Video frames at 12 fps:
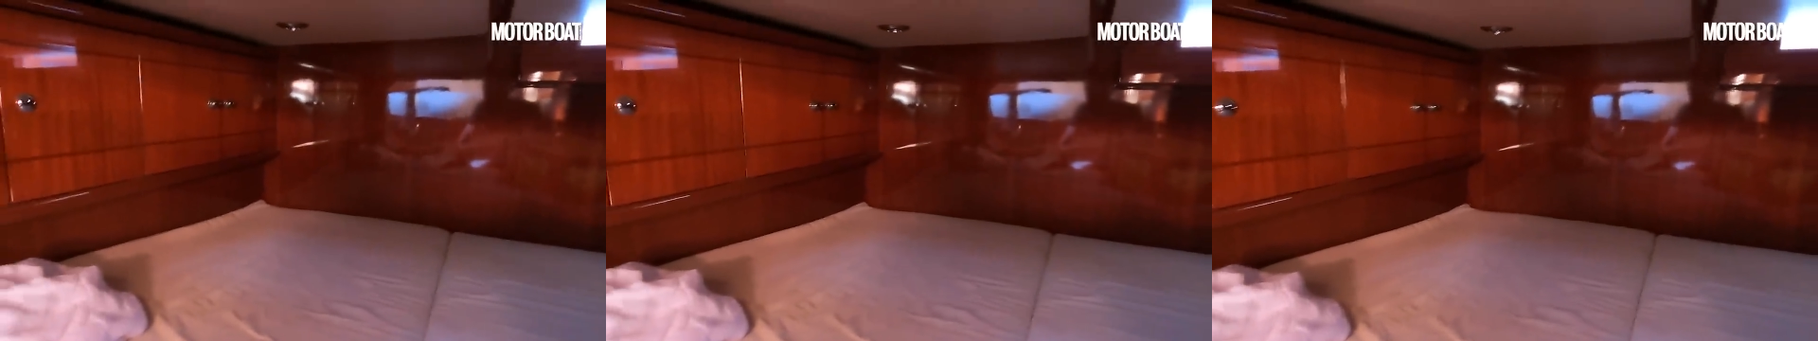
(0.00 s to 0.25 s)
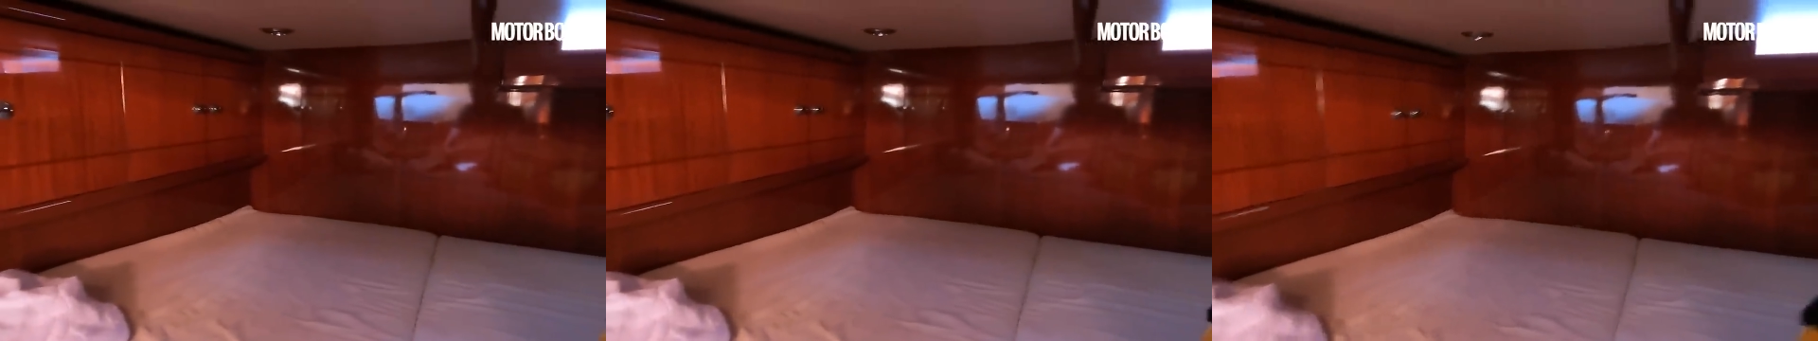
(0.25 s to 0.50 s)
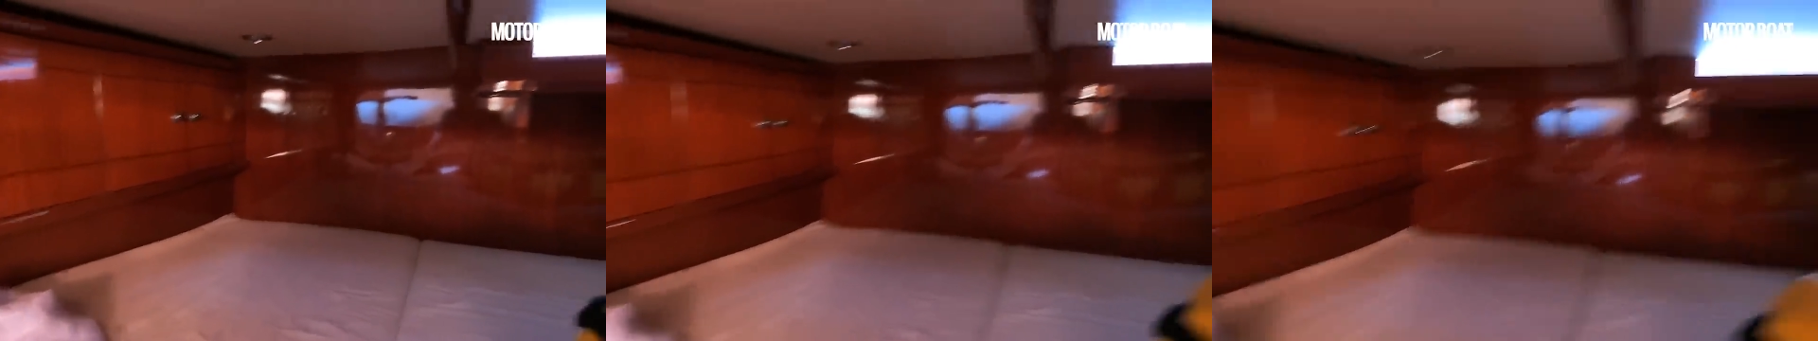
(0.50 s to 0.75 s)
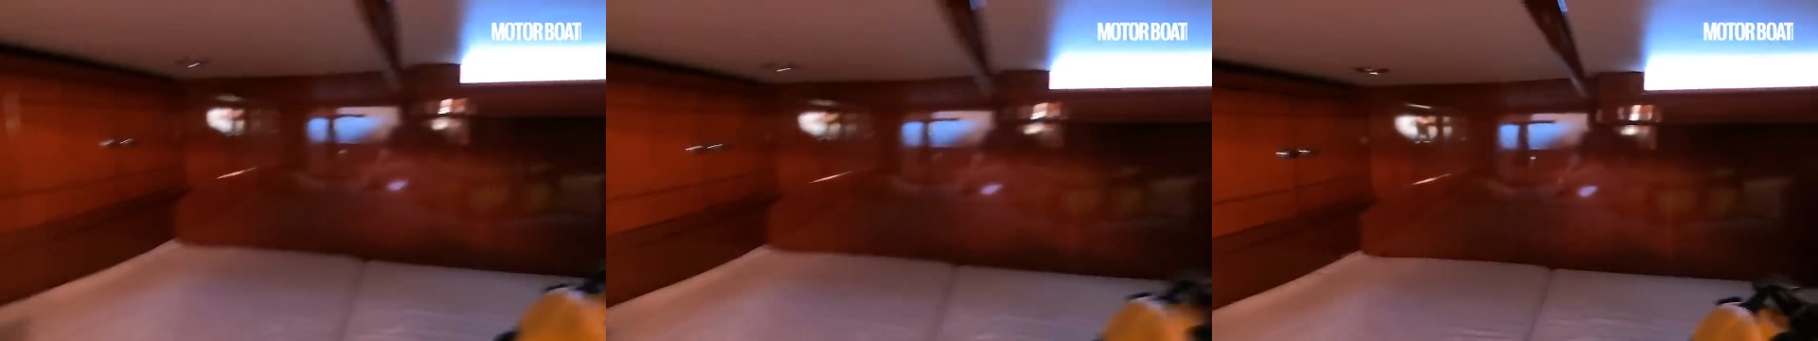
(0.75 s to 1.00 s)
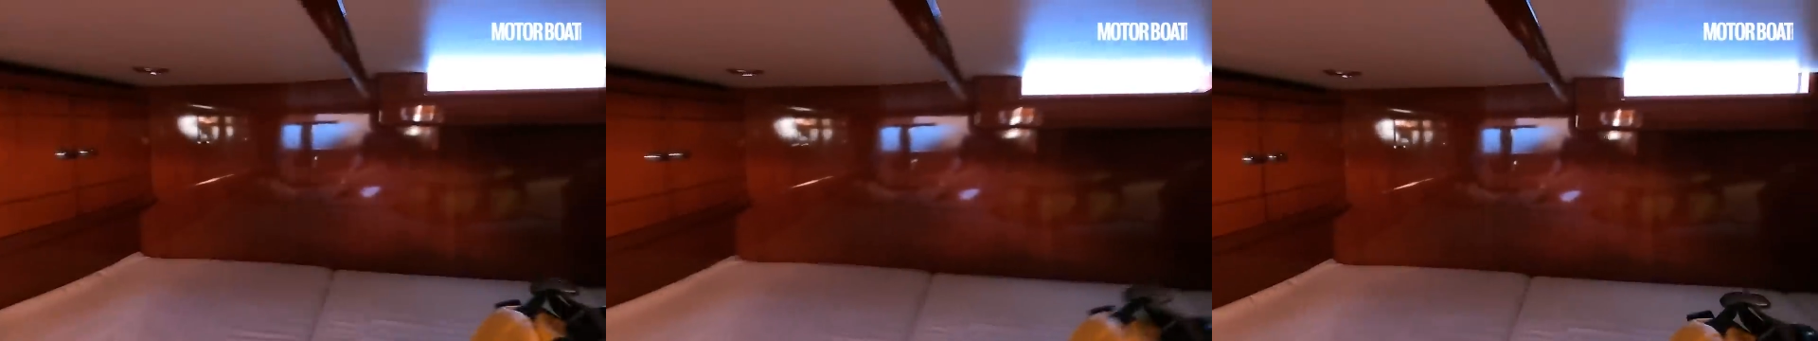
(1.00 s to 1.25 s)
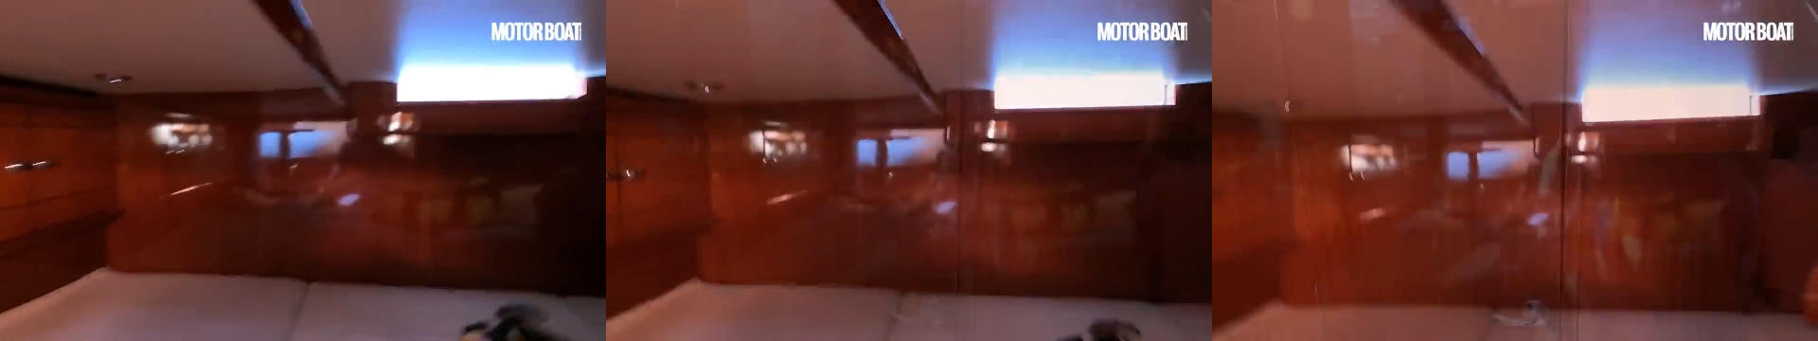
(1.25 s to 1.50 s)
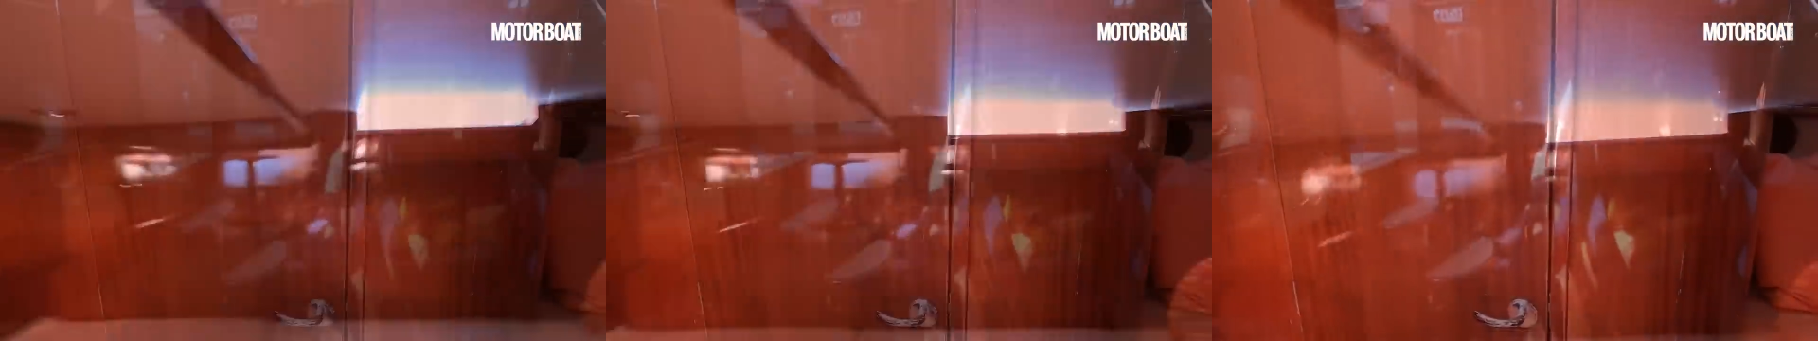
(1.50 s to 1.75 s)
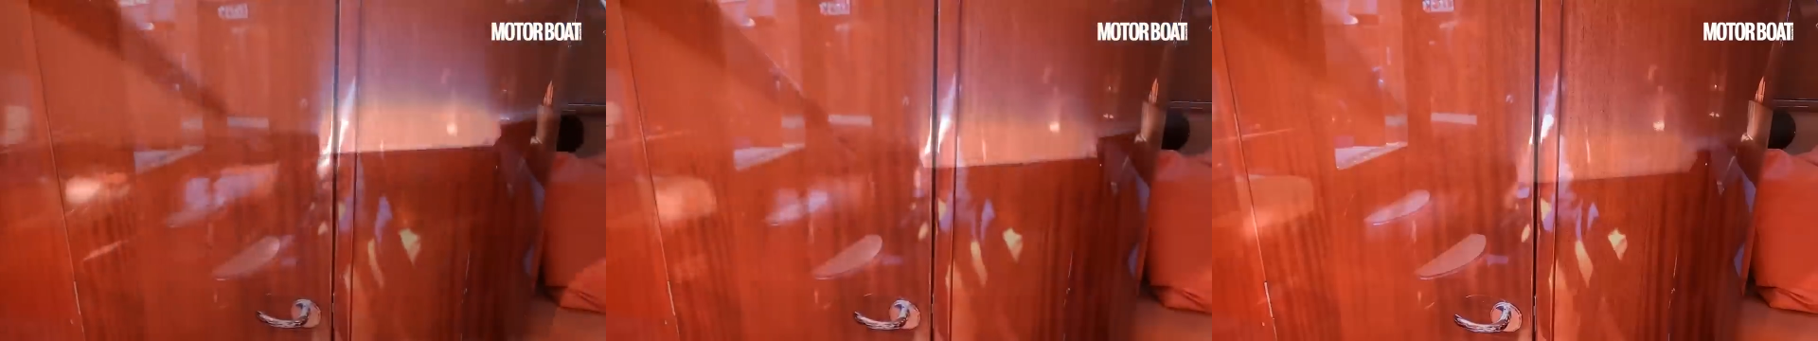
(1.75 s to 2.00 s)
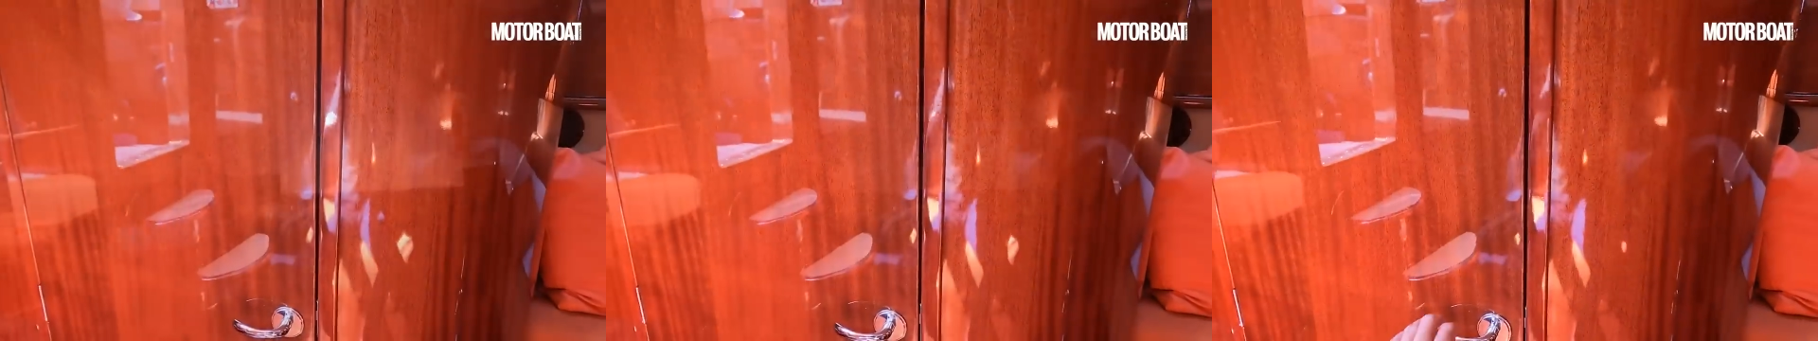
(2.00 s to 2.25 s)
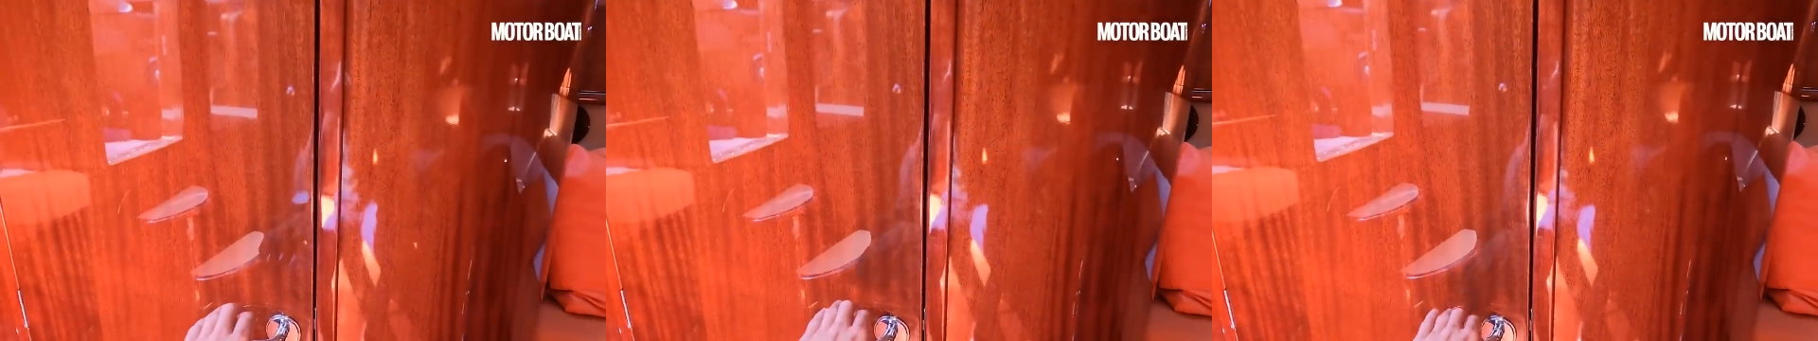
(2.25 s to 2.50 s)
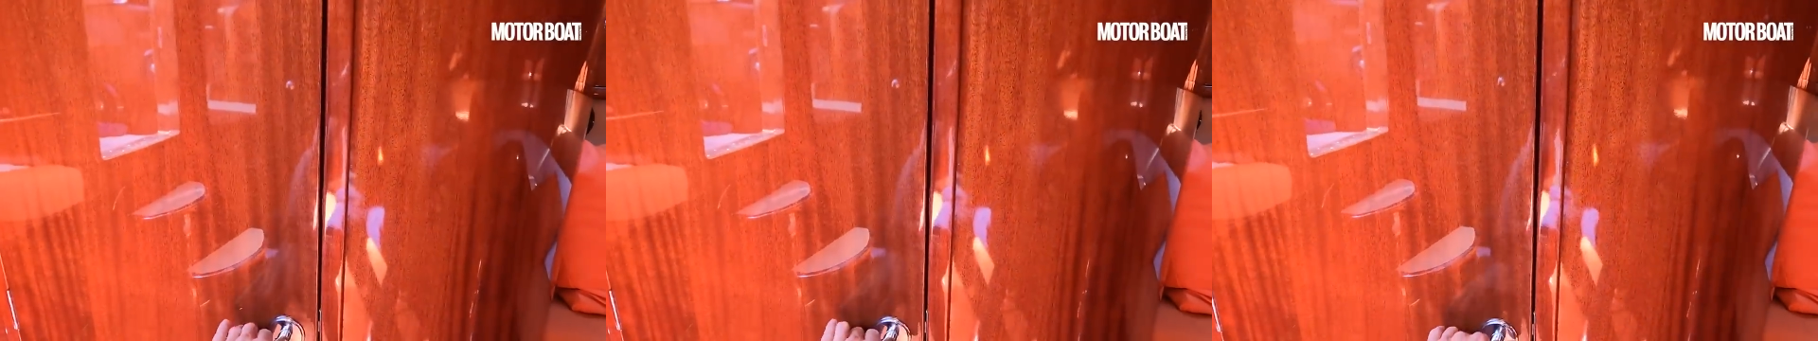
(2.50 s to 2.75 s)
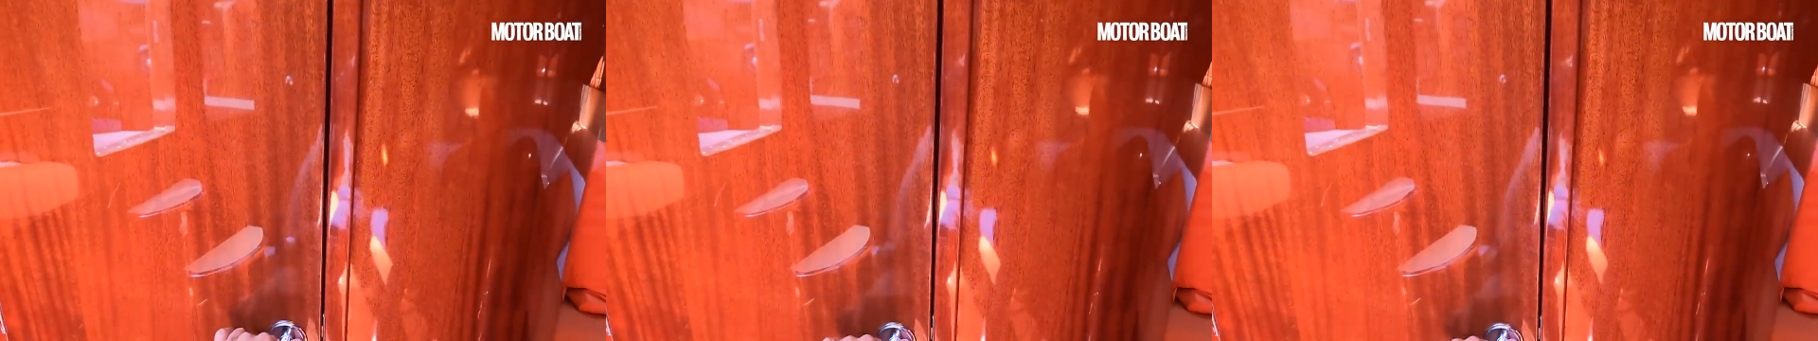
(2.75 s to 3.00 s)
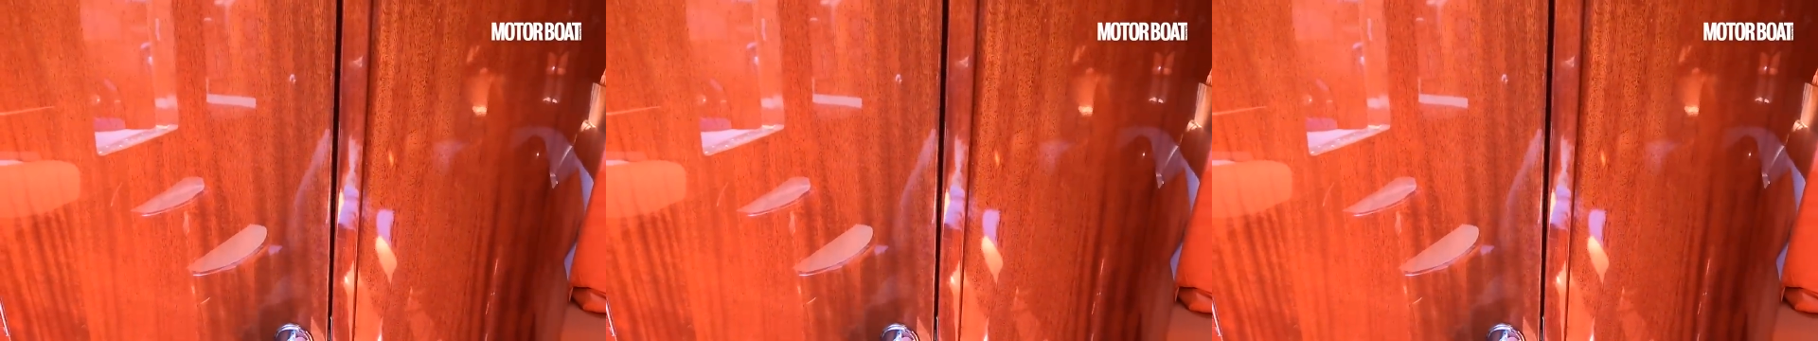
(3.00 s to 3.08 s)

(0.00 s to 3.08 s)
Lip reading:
No face is visible, so there are no lips to read.